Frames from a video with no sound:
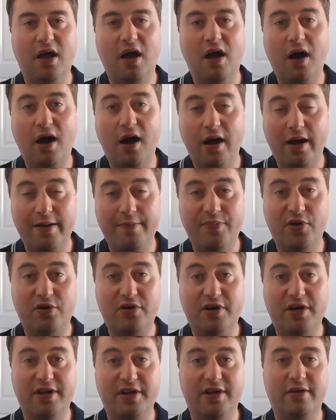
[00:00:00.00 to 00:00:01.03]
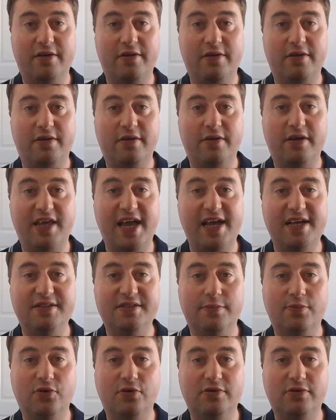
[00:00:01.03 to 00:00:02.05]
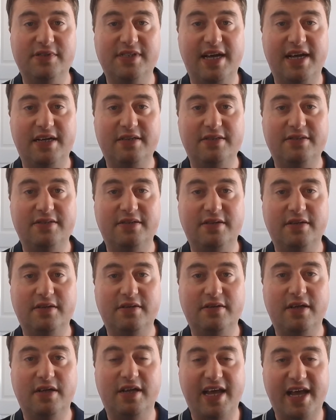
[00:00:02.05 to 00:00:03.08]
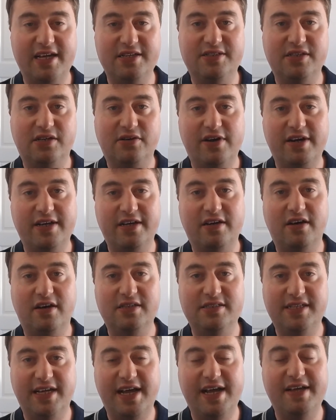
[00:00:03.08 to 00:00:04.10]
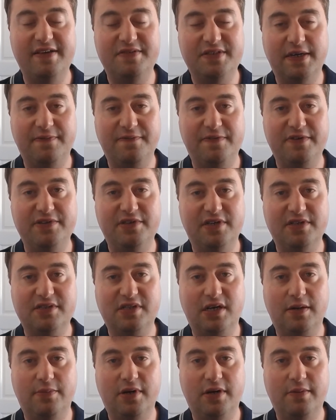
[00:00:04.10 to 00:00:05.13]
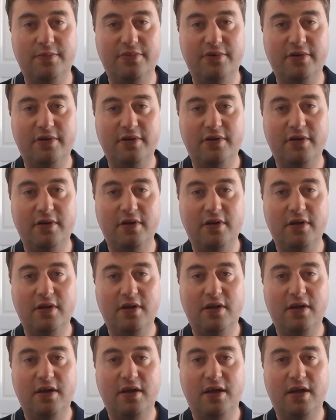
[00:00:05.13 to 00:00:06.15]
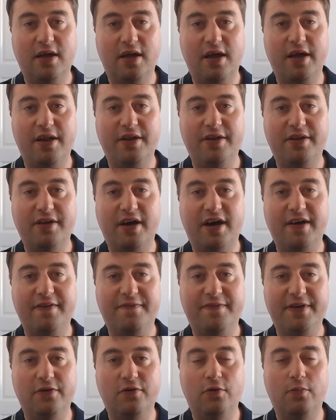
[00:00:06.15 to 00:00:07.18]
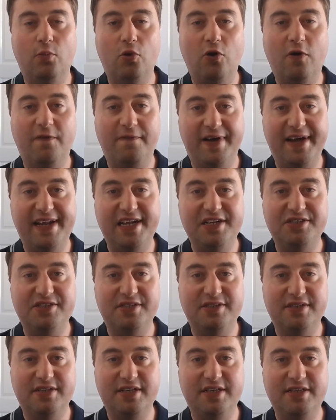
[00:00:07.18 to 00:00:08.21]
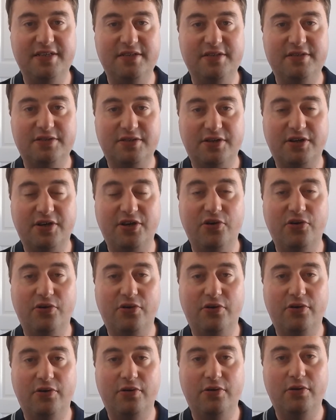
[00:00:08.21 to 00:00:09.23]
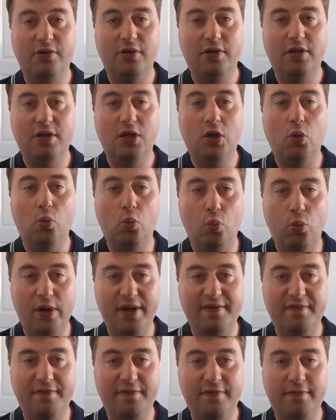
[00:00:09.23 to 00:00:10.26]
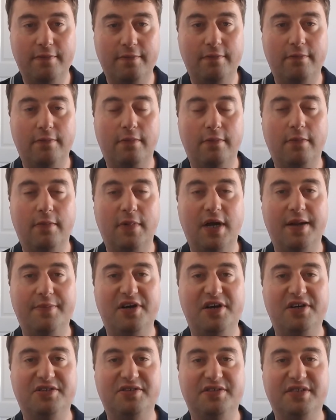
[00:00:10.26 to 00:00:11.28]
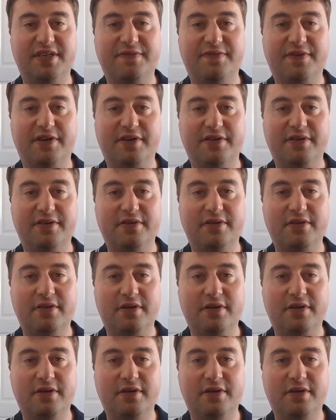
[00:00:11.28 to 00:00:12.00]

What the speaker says: I'm not going to get into more debt and get into credit card debt if something does come up. And I feel more financially secure with an emergency fund.